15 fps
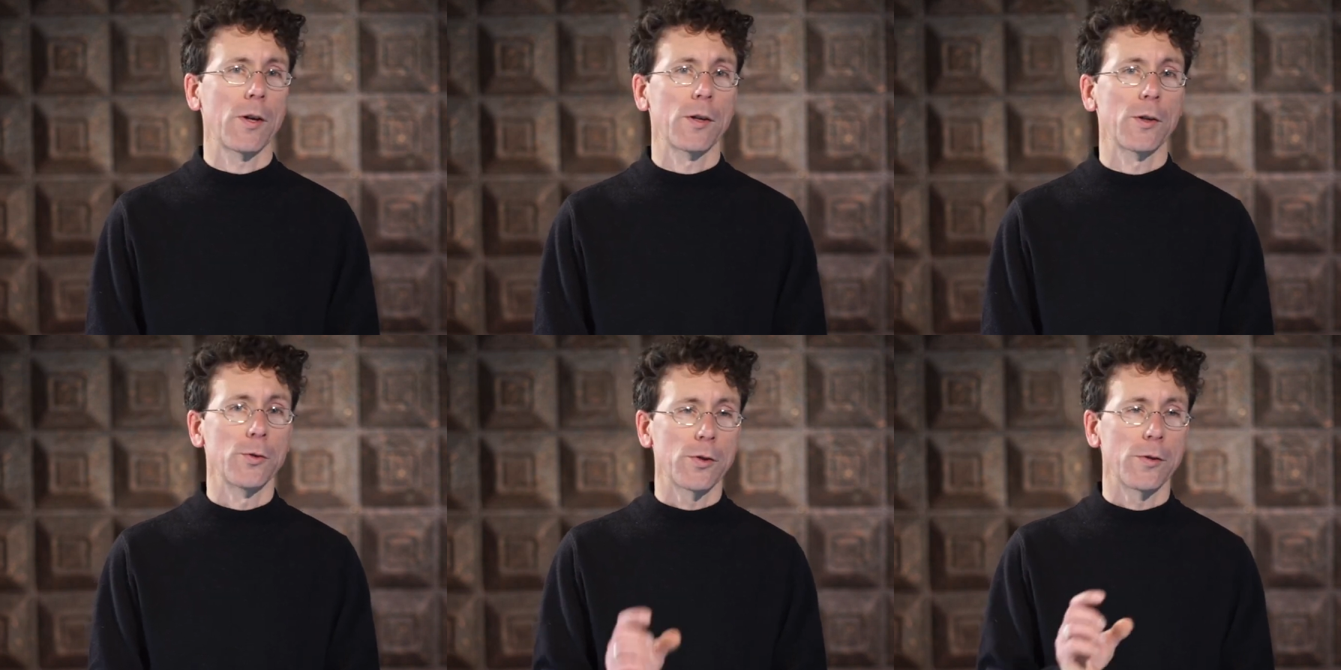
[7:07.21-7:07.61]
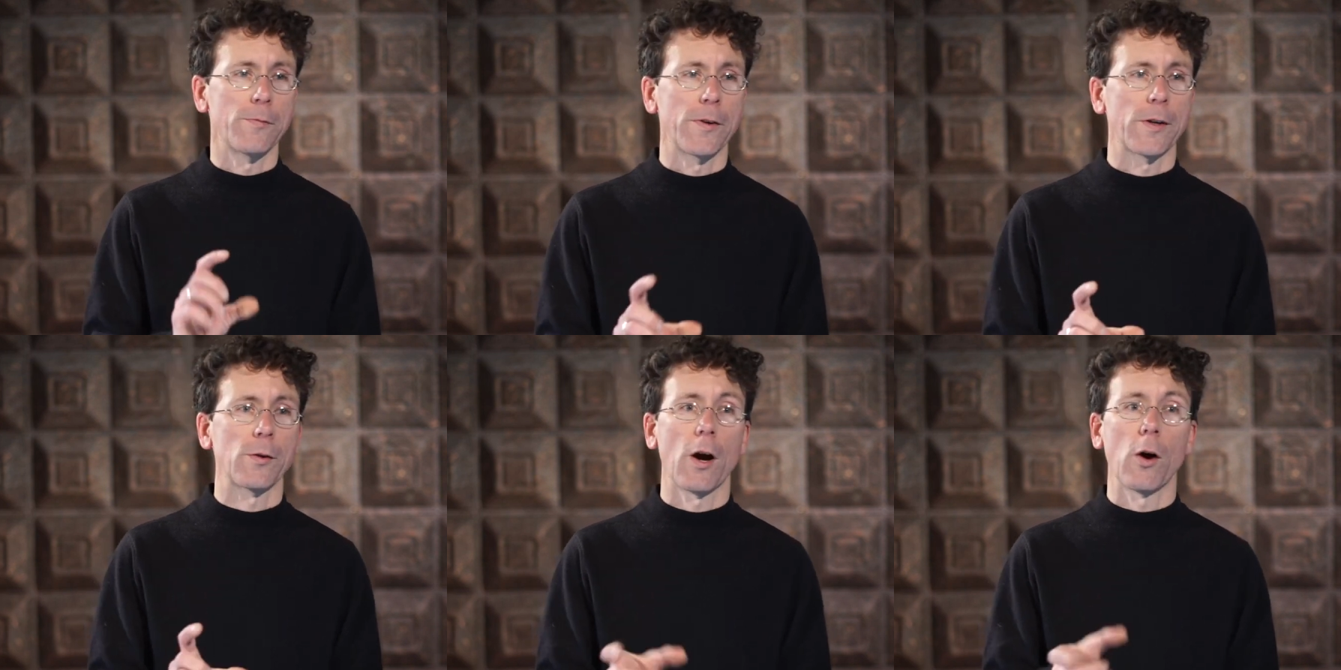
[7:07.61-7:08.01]
you should
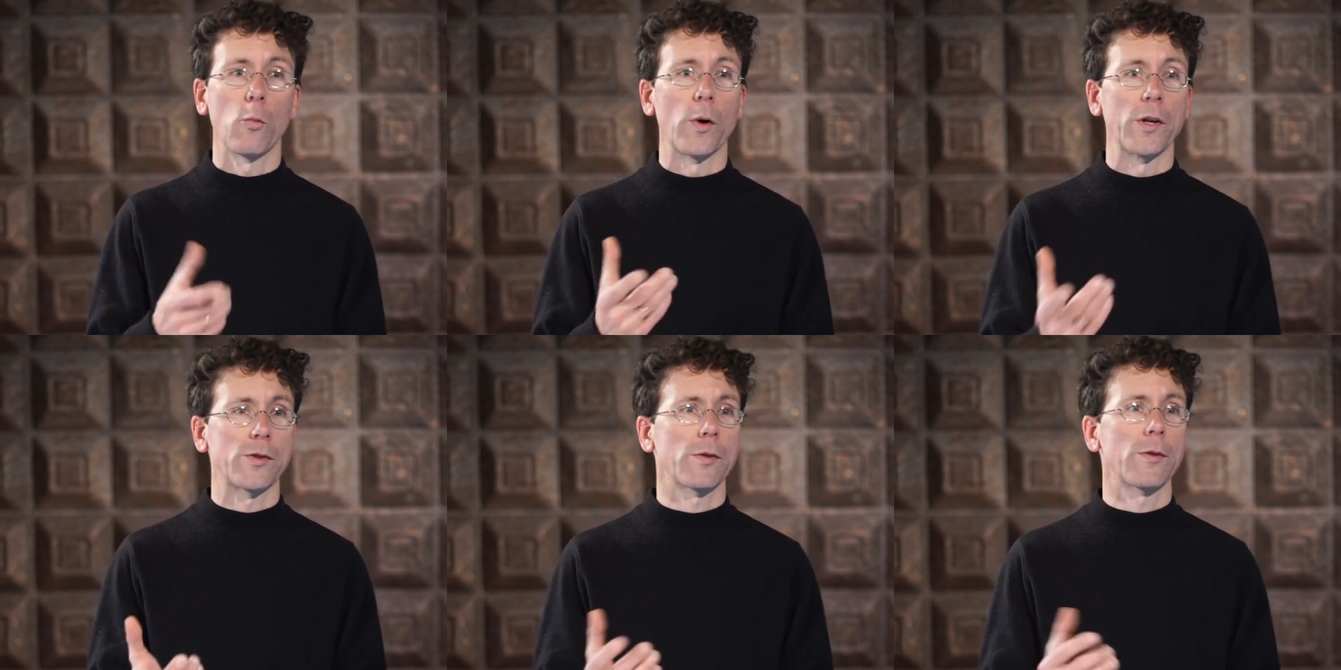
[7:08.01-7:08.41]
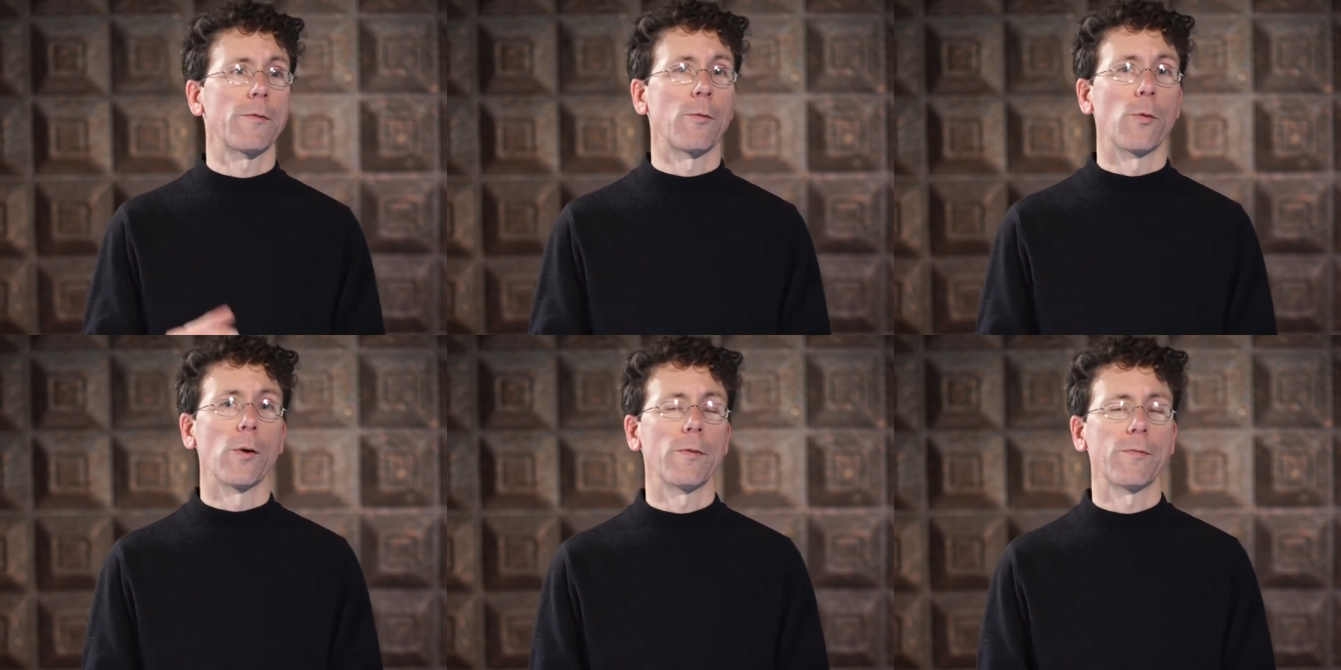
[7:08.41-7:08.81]
figure out which are the
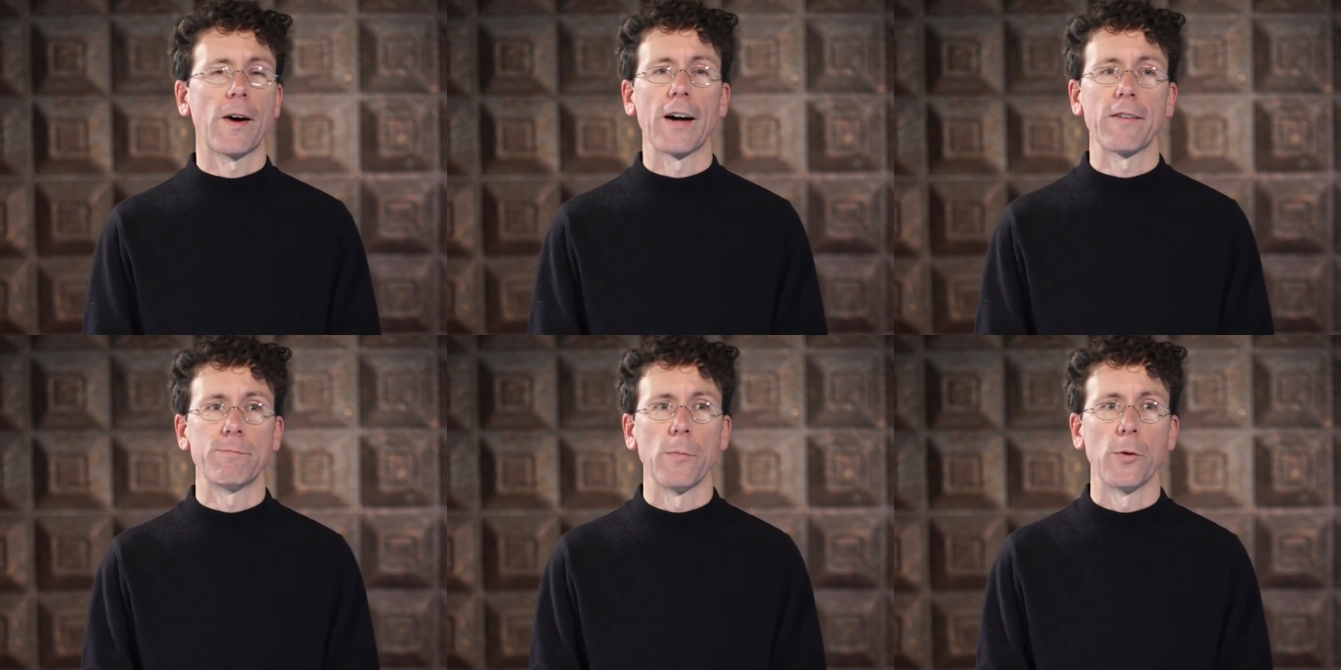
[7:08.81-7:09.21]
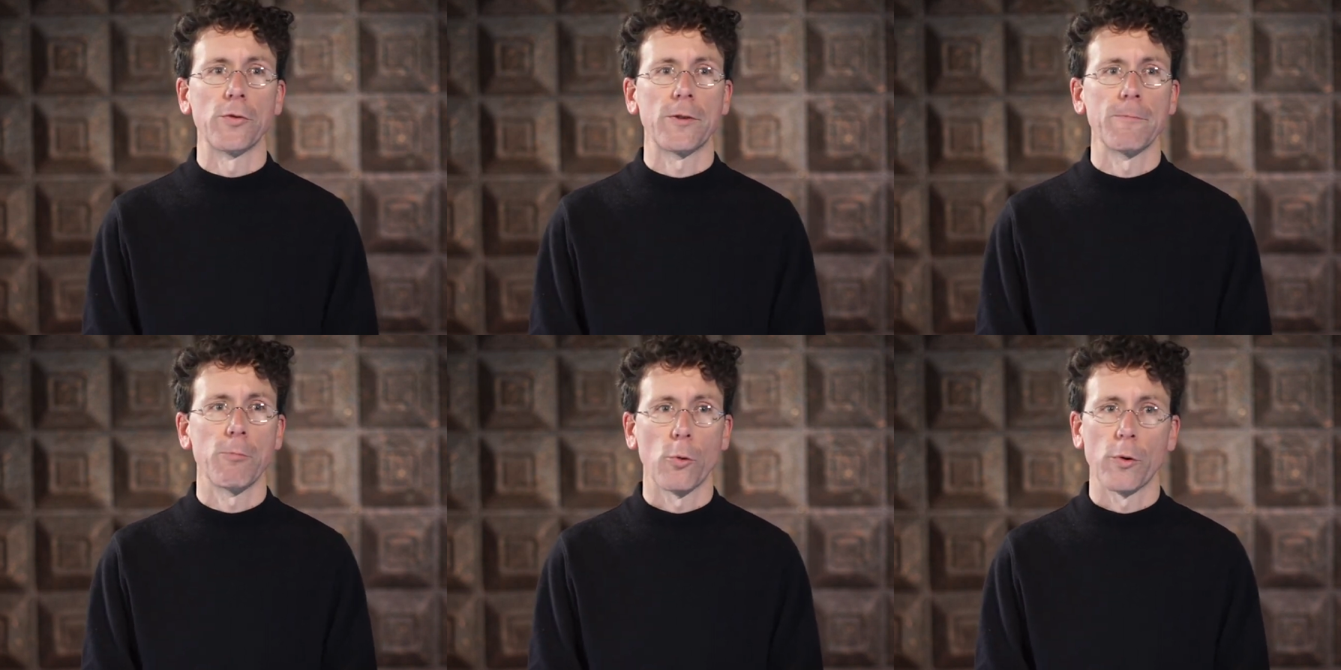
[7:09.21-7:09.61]
4 or 5 most
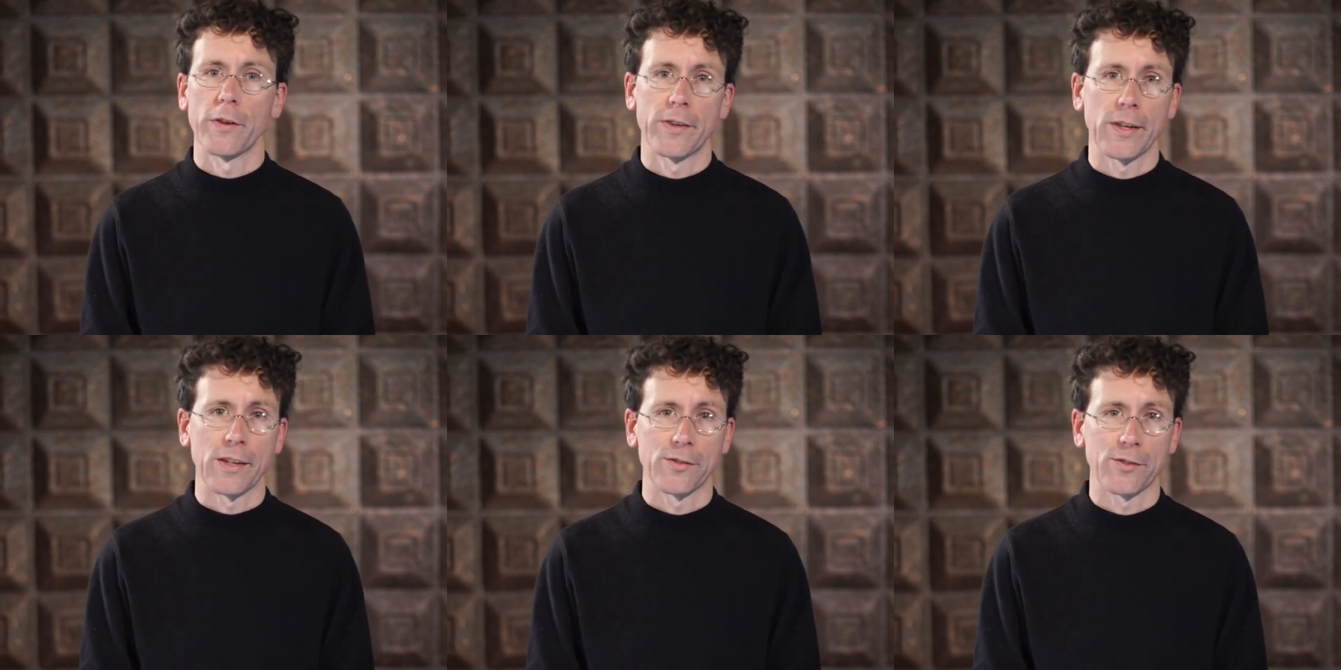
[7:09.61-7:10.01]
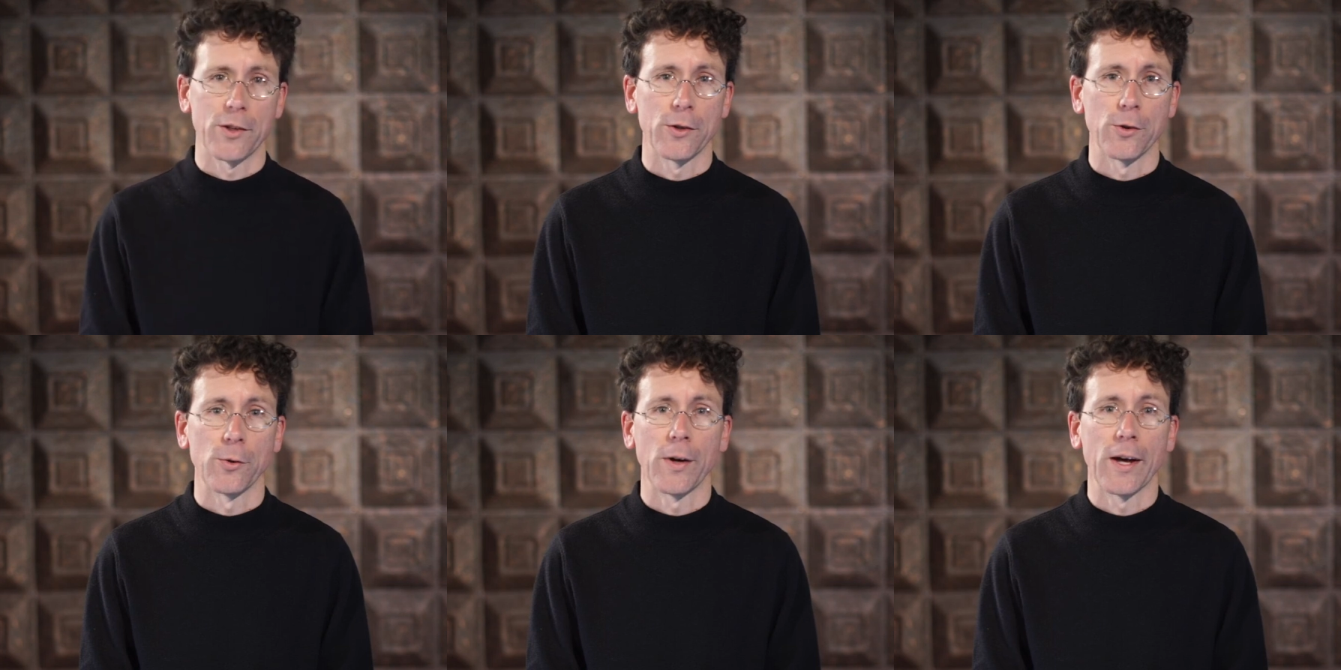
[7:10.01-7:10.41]
important things to
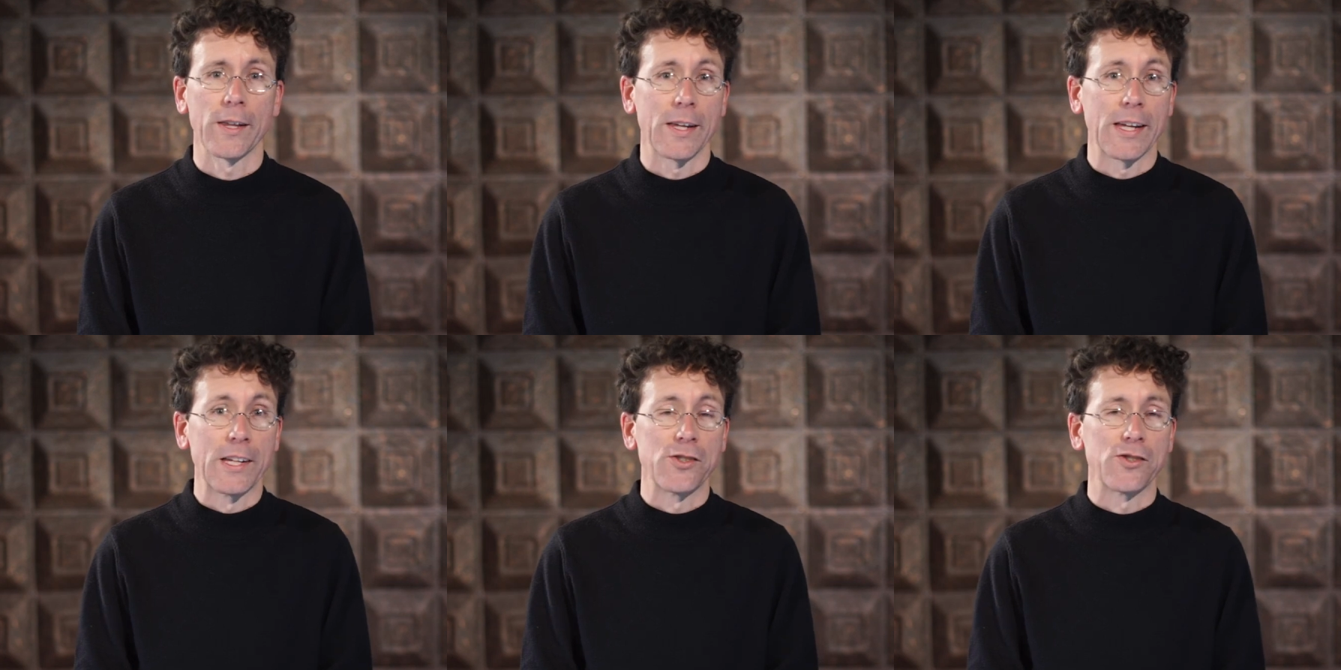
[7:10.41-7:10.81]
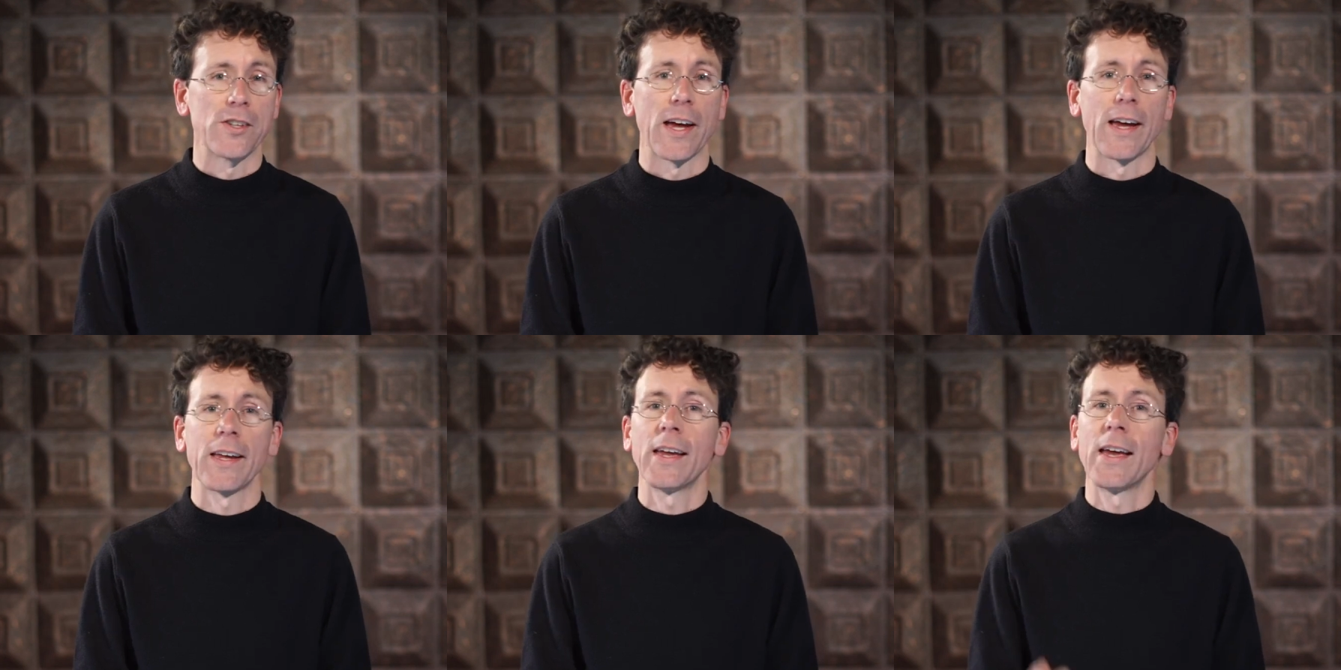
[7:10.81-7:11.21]
do at each
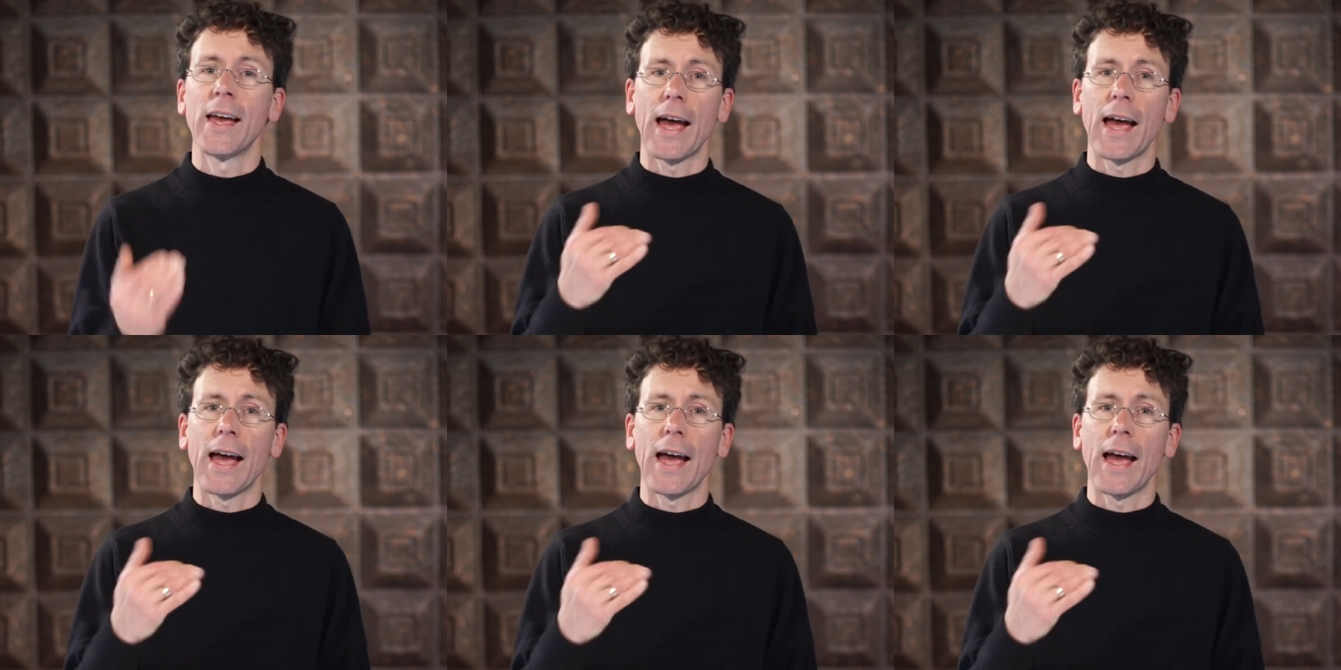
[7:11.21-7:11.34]
day